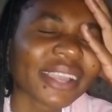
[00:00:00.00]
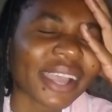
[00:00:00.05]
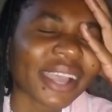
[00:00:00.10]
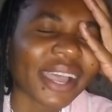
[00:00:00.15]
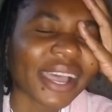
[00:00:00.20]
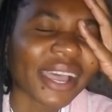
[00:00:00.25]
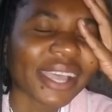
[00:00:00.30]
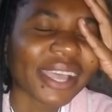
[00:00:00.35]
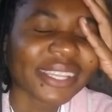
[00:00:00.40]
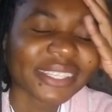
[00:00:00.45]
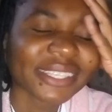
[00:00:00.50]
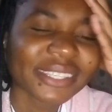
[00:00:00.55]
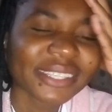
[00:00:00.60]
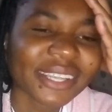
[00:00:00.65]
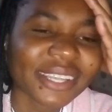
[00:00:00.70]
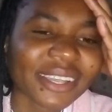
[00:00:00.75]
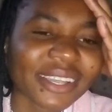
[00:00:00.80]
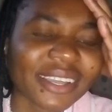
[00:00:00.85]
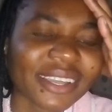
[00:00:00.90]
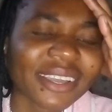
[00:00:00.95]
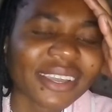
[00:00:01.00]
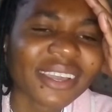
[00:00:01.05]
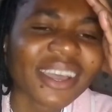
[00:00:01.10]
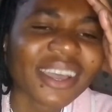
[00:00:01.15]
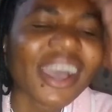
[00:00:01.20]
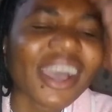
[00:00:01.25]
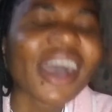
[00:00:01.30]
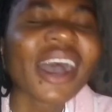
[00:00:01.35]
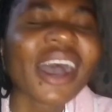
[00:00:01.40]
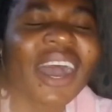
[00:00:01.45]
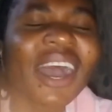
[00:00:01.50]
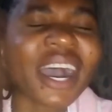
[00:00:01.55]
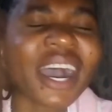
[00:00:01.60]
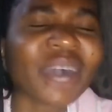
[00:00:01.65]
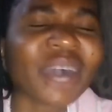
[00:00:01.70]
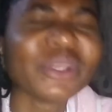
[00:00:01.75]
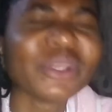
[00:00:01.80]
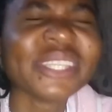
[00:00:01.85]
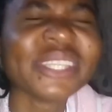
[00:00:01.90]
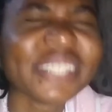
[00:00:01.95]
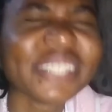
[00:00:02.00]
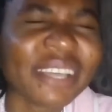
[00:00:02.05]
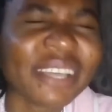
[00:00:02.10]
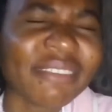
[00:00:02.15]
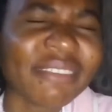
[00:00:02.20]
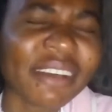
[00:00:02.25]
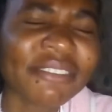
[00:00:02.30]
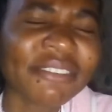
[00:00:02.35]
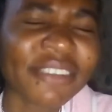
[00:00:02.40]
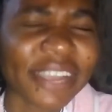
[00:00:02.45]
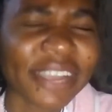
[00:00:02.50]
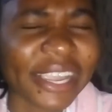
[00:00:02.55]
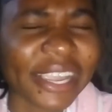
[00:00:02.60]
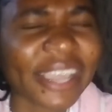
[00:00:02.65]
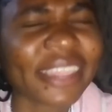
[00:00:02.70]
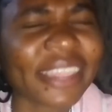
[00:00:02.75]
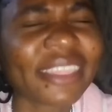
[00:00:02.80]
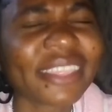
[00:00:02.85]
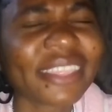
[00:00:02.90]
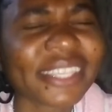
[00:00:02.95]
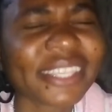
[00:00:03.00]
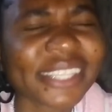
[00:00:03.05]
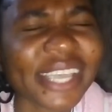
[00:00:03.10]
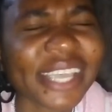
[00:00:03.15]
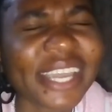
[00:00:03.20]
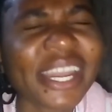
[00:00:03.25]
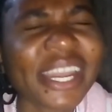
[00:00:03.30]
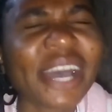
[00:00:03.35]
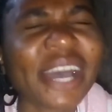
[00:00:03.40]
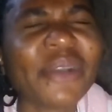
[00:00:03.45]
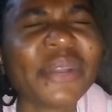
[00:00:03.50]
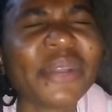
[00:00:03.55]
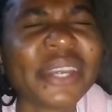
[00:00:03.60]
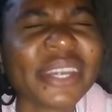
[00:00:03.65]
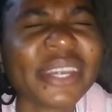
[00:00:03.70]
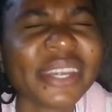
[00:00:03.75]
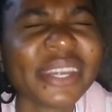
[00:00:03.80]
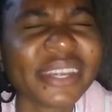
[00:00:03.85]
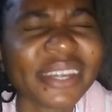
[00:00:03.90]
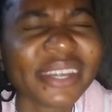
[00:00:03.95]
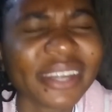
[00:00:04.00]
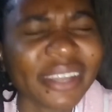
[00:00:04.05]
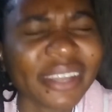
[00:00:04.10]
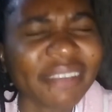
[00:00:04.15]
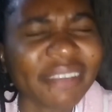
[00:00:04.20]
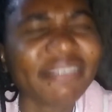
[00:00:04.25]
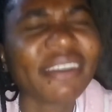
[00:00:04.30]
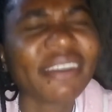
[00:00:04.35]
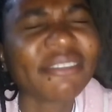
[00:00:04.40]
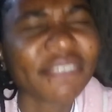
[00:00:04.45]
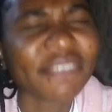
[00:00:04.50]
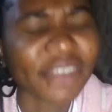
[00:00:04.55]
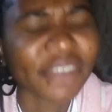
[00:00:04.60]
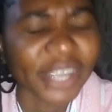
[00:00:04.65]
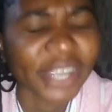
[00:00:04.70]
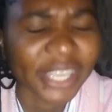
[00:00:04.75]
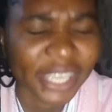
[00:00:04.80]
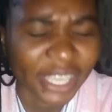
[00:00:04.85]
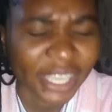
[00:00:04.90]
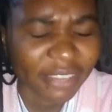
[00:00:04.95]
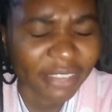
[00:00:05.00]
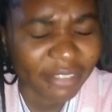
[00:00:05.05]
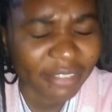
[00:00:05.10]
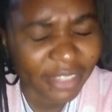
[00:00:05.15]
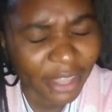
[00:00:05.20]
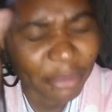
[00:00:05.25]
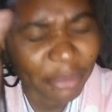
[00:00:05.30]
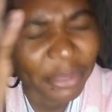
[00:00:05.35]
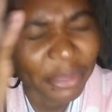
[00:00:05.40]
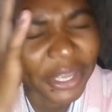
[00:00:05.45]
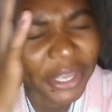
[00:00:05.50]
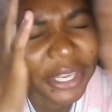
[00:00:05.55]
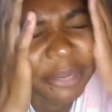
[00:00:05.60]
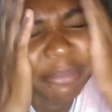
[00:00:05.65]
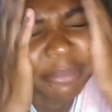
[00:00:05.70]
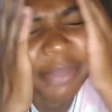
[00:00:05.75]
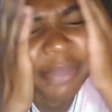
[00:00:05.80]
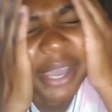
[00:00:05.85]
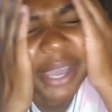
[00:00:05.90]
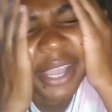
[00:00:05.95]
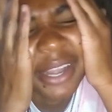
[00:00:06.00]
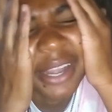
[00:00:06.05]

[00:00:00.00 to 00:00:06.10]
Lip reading: Guys, I'll never forget this, and I'll never forgive them in my